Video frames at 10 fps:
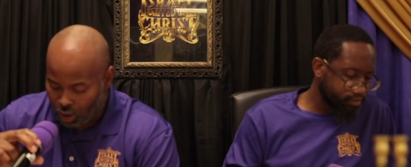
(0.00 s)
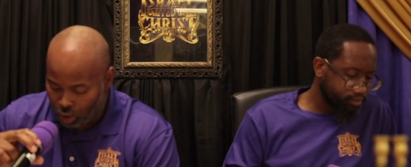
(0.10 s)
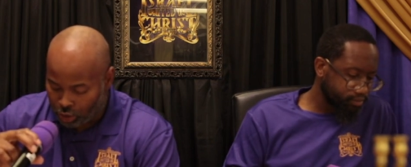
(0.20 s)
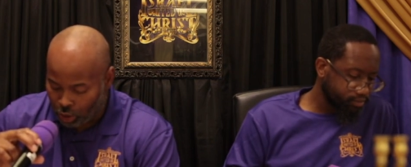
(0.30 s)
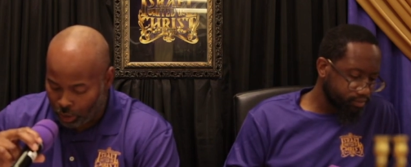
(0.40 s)

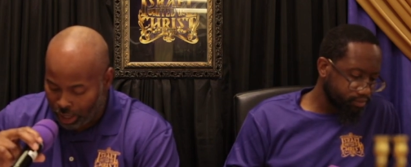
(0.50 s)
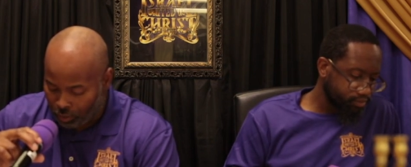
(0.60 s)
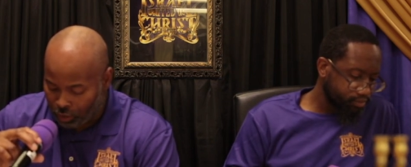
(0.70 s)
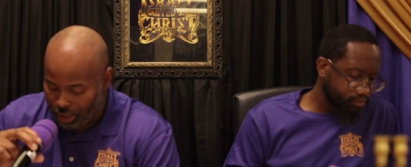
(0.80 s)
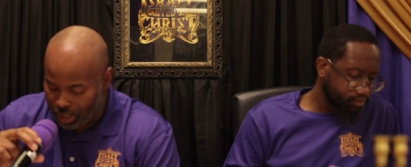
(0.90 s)

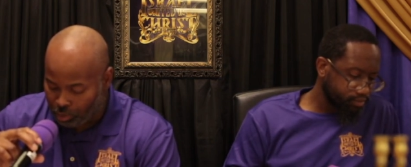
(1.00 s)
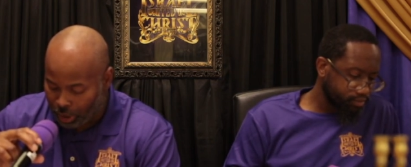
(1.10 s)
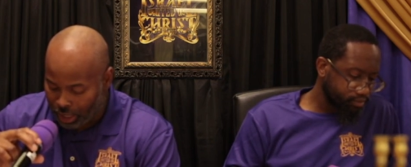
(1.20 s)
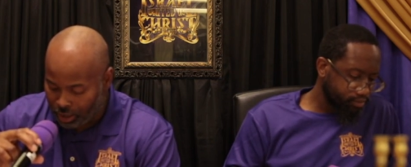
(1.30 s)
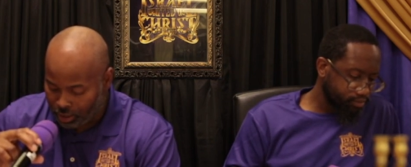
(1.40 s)
Speaker 1: Whosoever he
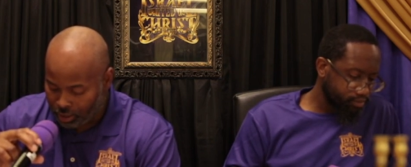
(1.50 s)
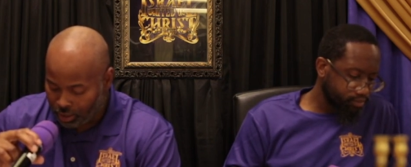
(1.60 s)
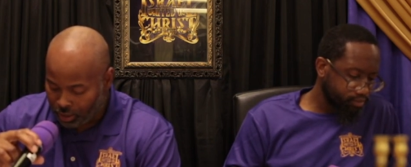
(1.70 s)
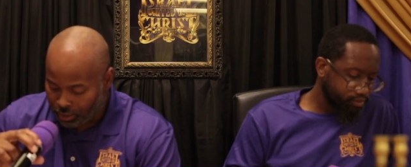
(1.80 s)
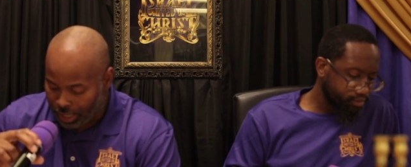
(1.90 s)
be
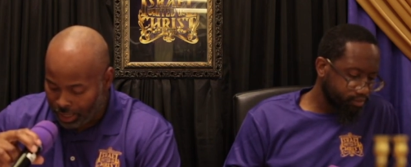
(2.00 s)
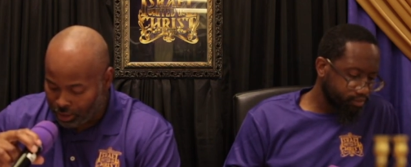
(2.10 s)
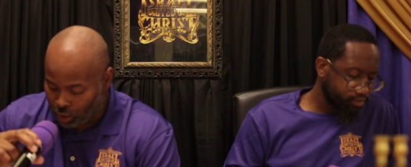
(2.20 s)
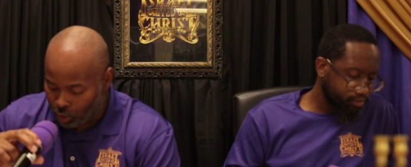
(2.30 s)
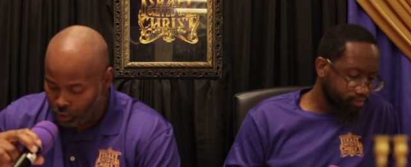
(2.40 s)

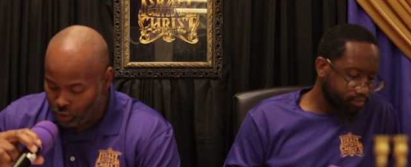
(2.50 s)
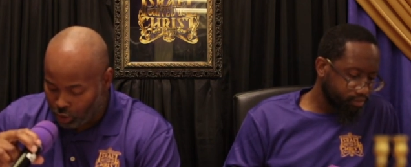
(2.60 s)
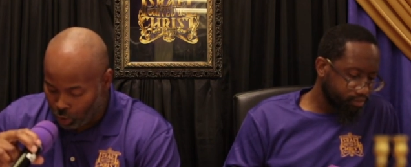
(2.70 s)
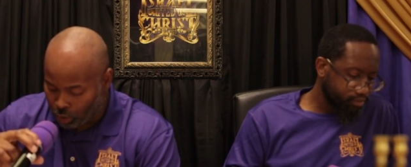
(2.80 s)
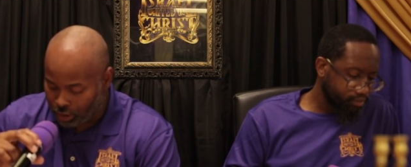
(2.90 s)
that
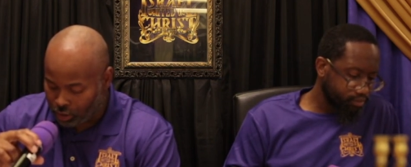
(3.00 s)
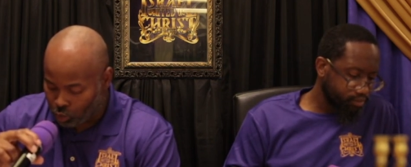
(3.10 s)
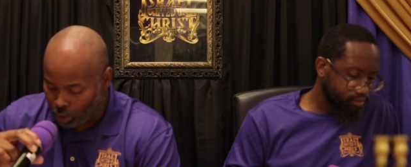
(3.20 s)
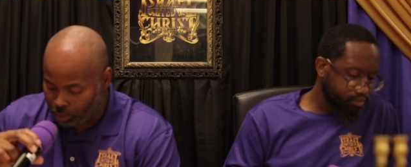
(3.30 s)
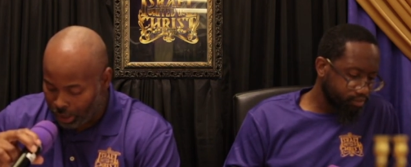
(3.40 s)
doeth
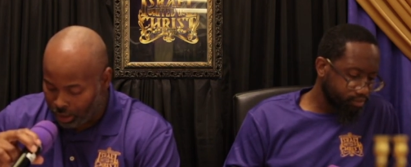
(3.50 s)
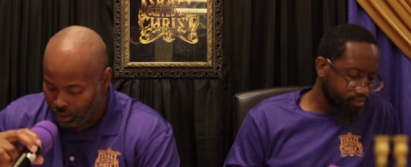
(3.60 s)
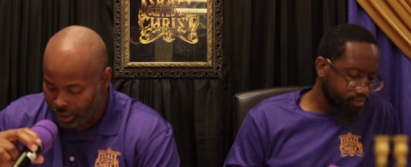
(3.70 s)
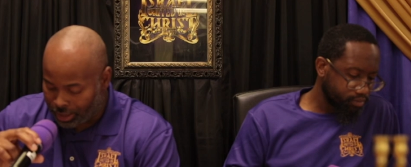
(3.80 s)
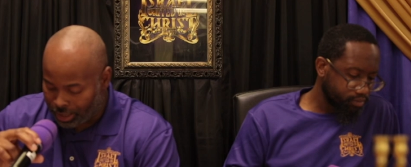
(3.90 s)
rebel
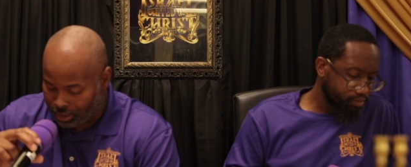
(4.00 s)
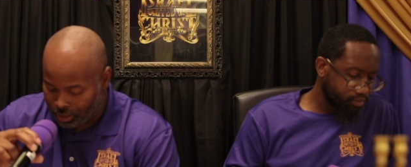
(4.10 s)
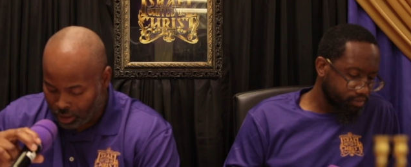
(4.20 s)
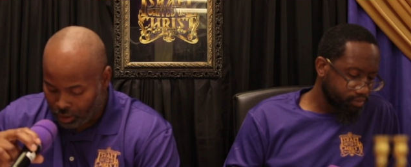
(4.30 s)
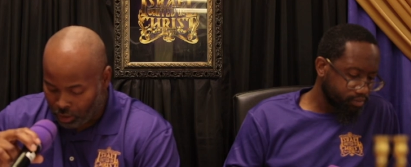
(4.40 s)

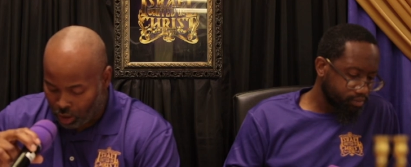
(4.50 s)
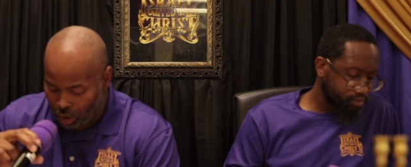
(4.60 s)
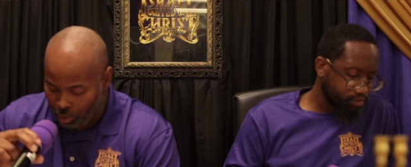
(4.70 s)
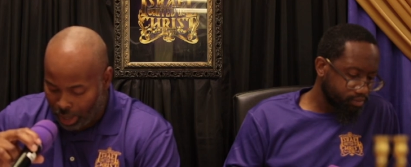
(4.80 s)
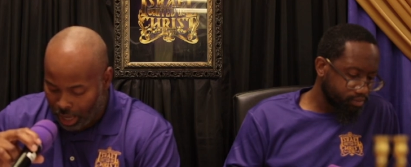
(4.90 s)
against the
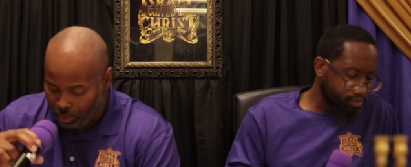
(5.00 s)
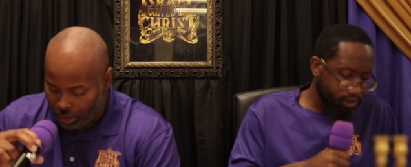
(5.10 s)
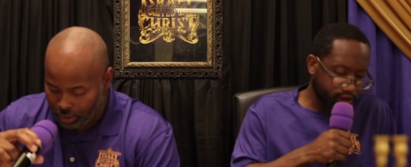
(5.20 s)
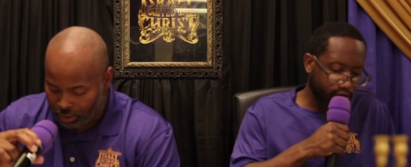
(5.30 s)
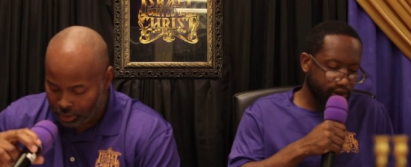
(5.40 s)

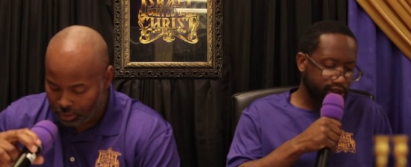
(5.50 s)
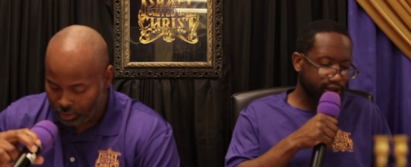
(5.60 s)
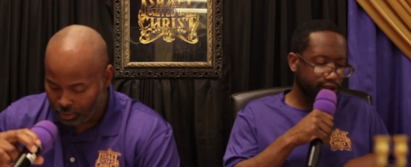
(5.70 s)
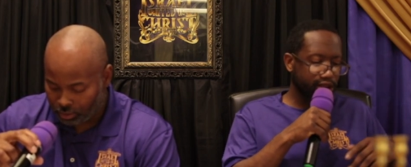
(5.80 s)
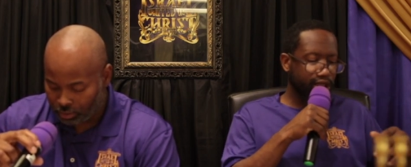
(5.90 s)
commandment.
Speaker 2: So it's,
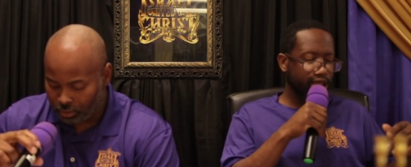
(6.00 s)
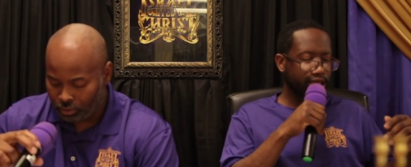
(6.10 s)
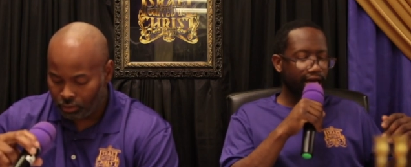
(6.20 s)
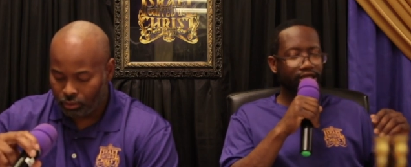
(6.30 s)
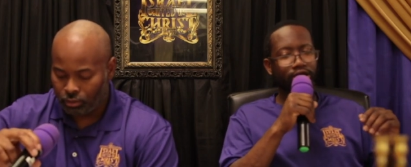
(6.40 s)
he
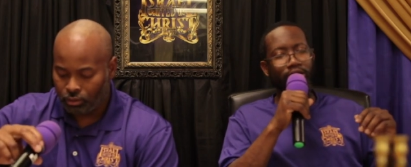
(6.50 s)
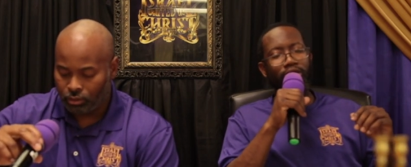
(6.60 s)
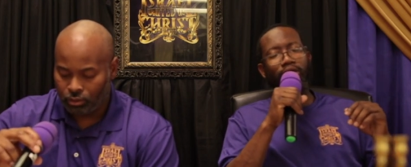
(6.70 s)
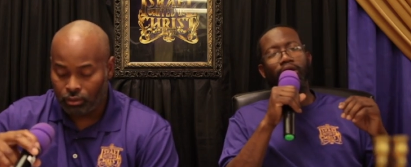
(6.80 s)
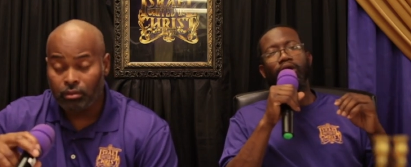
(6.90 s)
had to
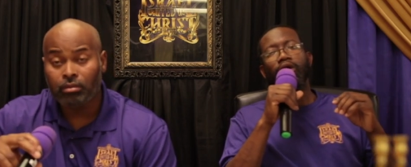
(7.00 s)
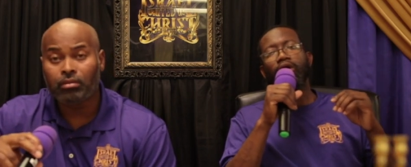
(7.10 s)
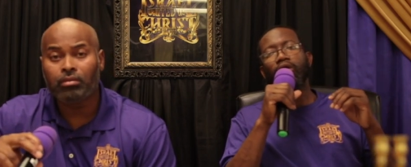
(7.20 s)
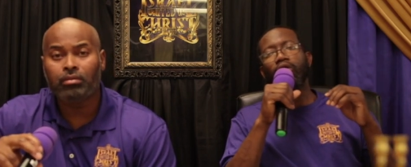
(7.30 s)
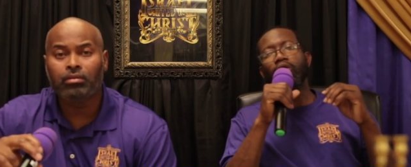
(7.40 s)

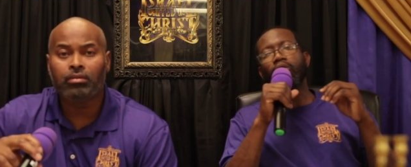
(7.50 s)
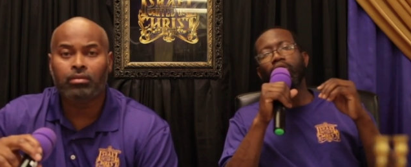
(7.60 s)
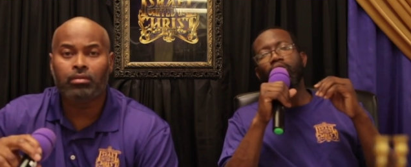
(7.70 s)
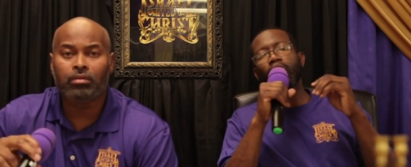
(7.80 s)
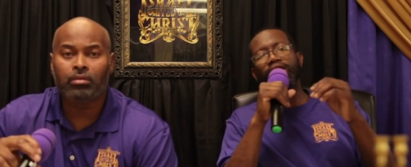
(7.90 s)

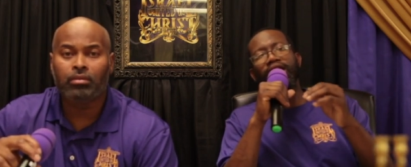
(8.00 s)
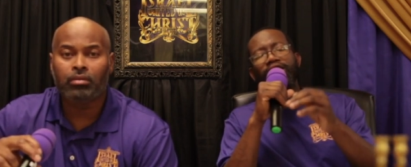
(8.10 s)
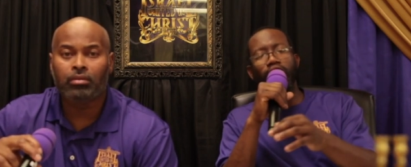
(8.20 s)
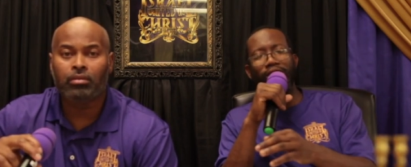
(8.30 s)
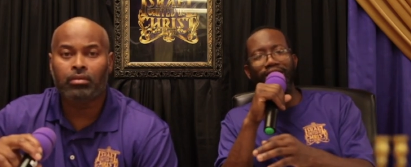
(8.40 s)

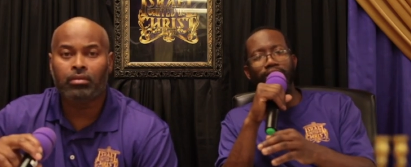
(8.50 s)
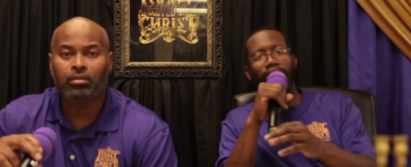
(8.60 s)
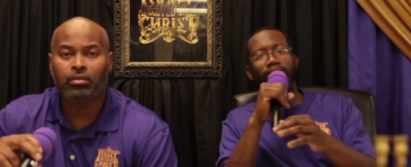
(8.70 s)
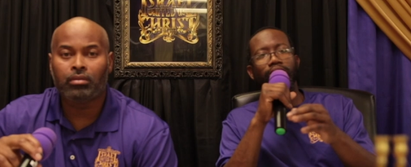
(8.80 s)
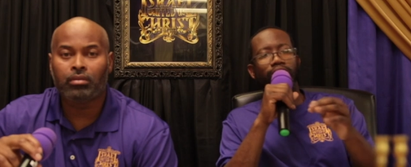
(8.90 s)
reiterate
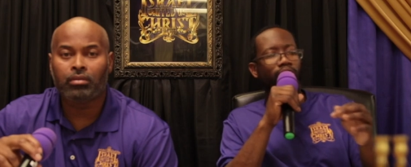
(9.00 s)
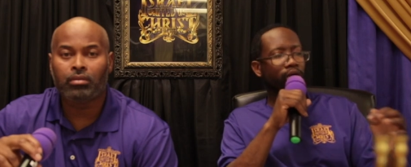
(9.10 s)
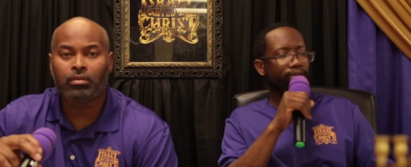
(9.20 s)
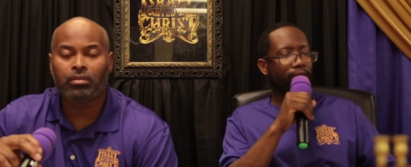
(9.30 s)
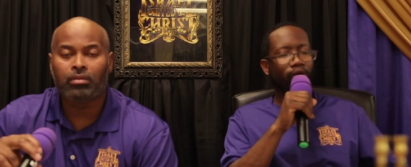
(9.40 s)

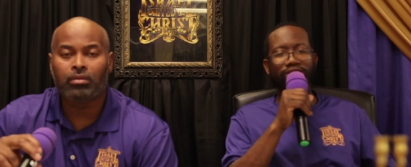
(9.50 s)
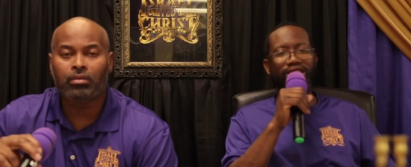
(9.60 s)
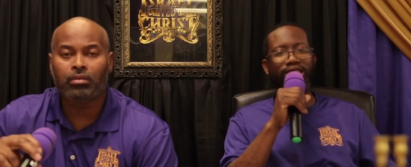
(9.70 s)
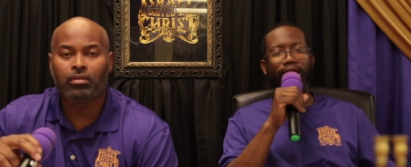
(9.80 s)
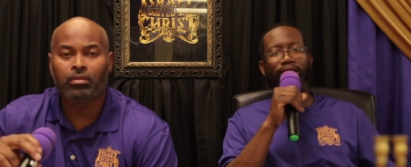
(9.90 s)
what Moses
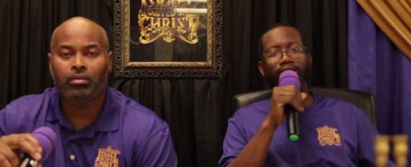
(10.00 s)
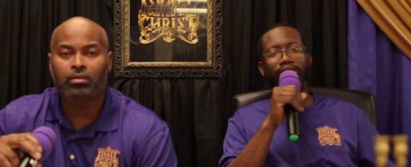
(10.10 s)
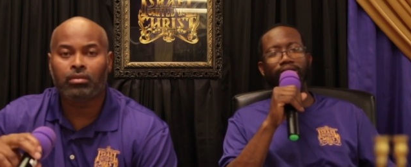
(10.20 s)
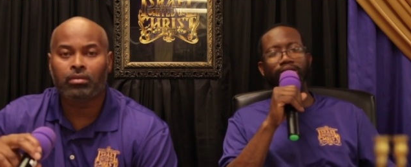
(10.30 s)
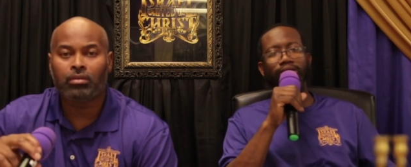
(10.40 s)
said.
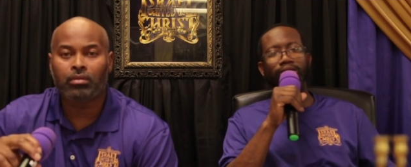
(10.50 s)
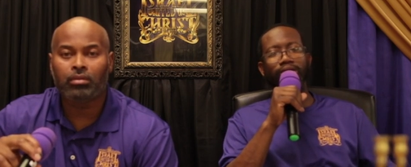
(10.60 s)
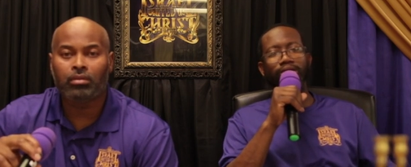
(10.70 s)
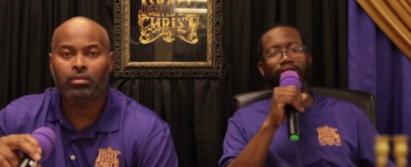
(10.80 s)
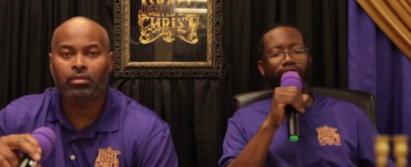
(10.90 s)

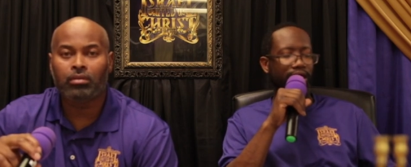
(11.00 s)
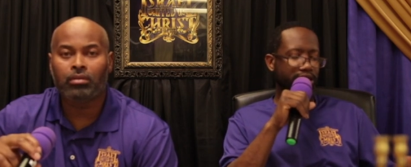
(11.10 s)
Throughout